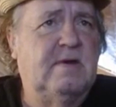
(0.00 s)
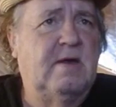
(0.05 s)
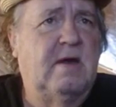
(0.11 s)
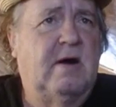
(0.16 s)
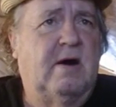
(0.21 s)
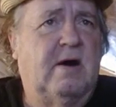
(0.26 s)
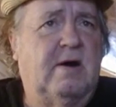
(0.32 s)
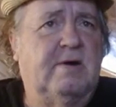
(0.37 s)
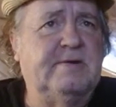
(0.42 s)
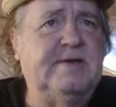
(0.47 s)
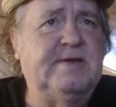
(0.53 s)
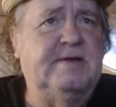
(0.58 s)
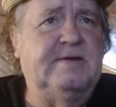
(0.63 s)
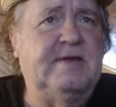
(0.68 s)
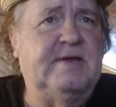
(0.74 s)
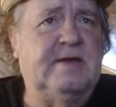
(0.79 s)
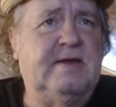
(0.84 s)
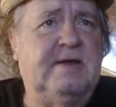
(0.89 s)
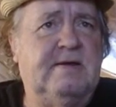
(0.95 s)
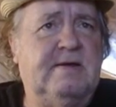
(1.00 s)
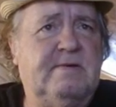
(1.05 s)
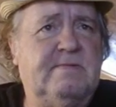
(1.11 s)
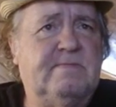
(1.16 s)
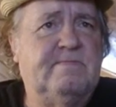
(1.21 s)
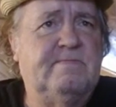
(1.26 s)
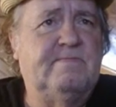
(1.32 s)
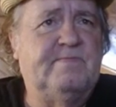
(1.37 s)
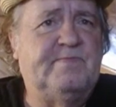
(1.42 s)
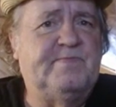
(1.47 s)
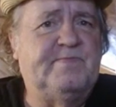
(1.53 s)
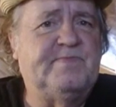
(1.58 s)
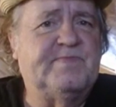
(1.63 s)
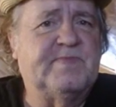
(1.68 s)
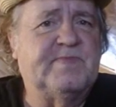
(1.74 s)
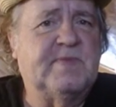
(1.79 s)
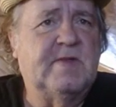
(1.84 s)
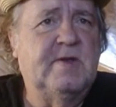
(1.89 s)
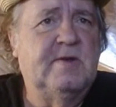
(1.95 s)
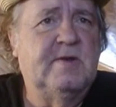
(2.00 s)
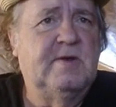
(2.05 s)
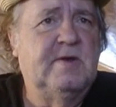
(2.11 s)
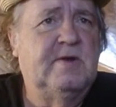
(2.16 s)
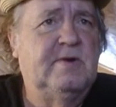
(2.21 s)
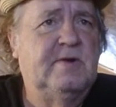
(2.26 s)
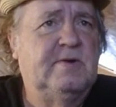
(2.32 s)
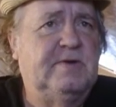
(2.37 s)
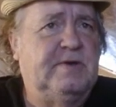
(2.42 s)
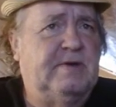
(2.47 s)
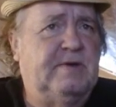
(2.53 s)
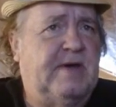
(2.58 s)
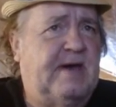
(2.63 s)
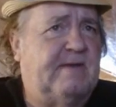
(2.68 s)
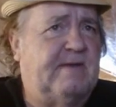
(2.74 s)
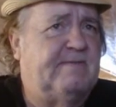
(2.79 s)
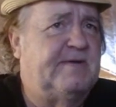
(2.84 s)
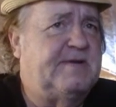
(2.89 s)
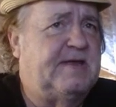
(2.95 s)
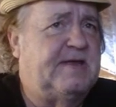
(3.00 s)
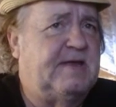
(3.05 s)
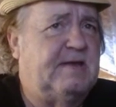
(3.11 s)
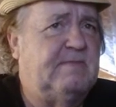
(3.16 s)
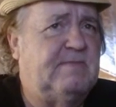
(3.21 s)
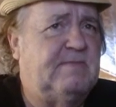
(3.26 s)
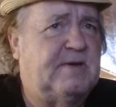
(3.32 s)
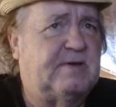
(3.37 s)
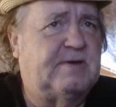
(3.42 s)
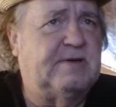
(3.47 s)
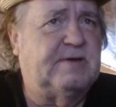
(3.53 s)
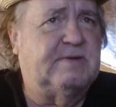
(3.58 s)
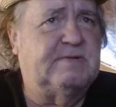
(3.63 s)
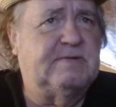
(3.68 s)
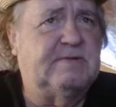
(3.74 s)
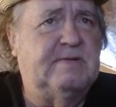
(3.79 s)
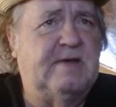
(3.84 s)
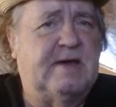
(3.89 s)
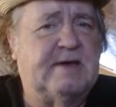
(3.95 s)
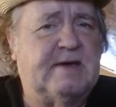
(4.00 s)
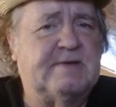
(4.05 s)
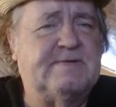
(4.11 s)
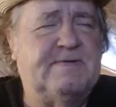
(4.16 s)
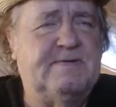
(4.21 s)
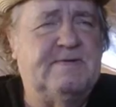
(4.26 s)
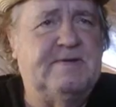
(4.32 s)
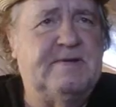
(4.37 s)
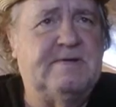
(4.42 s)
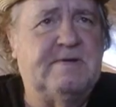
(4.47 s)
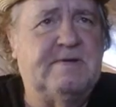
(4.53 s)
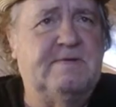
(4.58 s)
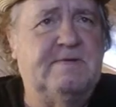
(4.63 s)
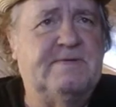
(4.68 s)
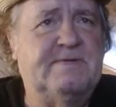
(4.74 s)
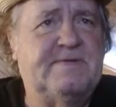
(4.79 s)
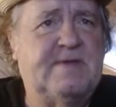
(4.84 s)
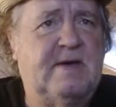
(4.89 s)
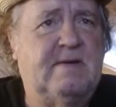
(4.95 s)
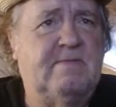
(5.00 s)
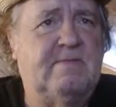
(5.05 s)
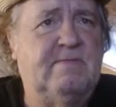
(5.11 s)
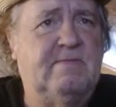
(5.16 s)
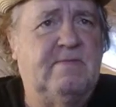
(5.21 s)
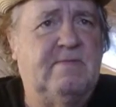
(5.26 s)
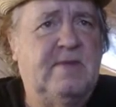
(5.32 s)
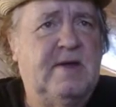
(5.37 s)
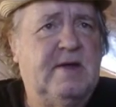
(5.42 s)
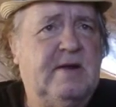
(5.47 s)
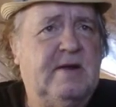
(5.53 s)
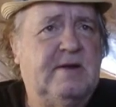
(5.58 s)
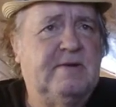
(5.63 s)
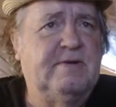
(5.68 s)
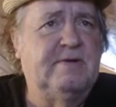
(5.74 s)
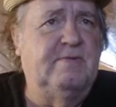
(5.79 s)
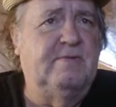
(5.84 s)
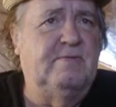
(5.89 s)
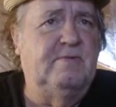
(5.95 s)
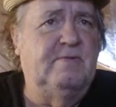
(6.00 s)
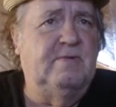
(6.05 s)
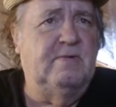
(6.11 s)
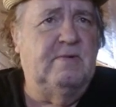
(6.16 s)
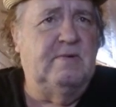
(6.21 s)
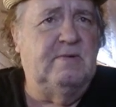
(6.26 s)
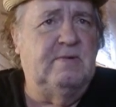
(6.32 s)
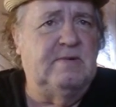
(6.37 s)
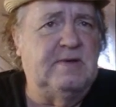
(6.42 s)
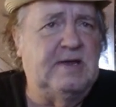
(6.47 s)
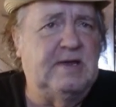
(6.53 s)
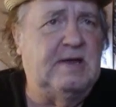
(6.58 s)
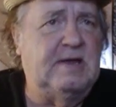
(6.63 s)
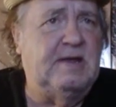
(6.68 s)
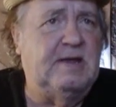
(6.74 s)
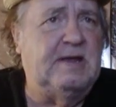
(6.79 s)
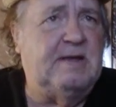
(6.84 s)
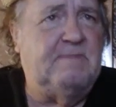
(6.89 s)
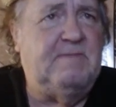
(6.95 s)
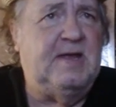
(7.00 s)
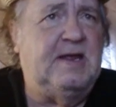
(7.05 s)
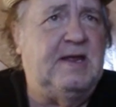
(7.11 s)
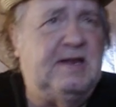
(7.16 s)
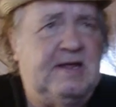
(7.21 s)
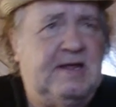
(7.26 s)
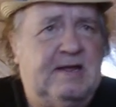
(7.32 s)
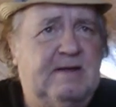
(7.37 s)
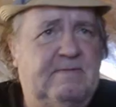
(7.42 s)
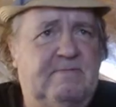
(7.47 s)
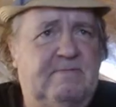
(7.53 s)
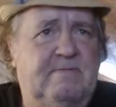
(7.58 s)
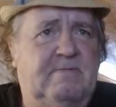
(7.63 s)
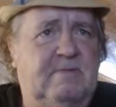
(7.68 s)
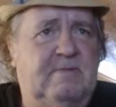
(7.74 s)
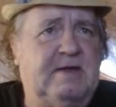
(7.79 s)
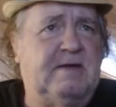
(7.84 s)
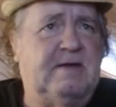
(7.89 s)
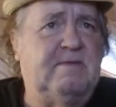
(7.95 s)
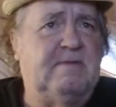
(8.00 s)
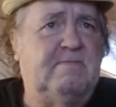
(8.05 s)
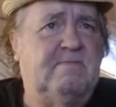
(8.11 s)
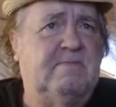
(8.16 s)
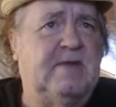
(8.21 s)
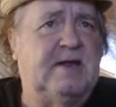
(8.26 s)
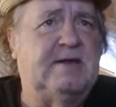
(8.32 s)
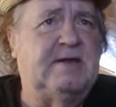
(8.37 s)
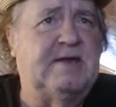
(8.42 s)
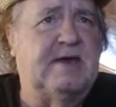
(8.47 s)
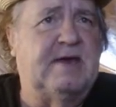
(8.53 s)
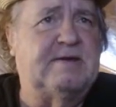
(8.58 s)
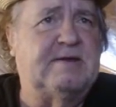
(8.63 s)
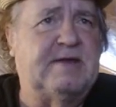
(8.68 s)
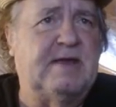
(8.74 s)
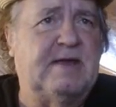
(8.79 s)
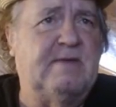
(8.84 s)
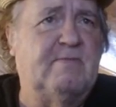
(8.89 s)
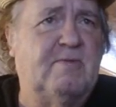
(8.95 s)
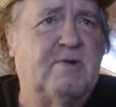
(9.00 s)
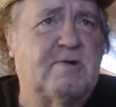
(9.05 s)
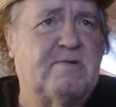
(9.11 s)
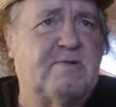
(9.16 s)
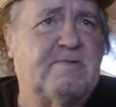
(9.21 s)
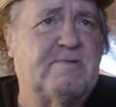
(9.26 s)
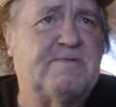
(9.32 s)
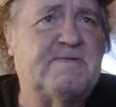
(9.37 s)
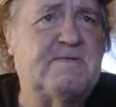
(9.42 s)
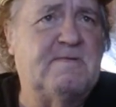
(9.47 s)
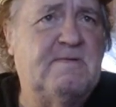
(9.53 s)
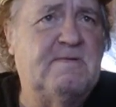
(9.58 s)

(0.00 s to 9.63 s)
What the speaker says: All you did, you have a team that could actually do something, you immediately made that team worse.